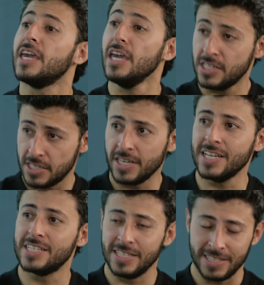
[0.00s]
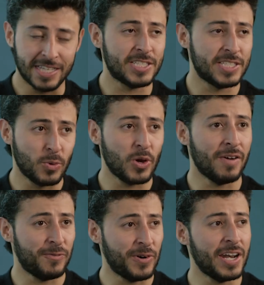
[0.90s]
Yes, yes. That's the, we
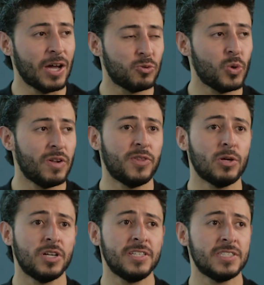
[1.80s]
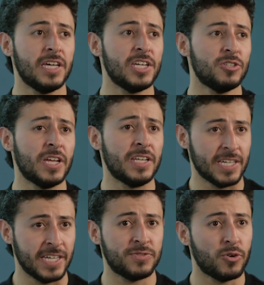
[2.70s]
have right now twelve thousand installations, and
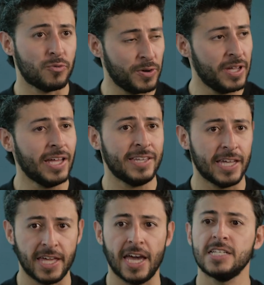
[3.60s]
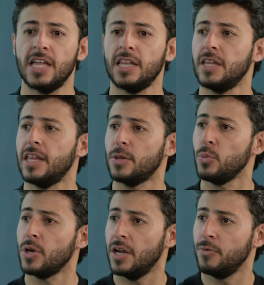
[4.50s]
it's for free. And the idea is that that
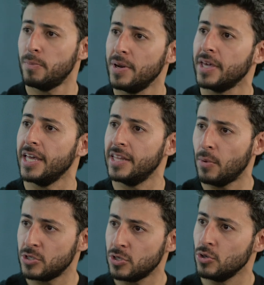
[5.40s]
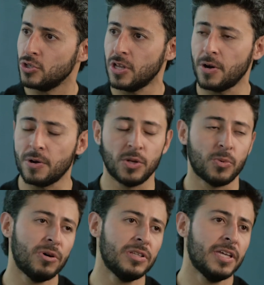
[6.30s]
we can replicate our solution around the
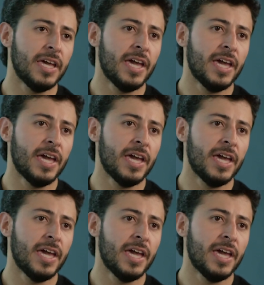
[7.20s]
world.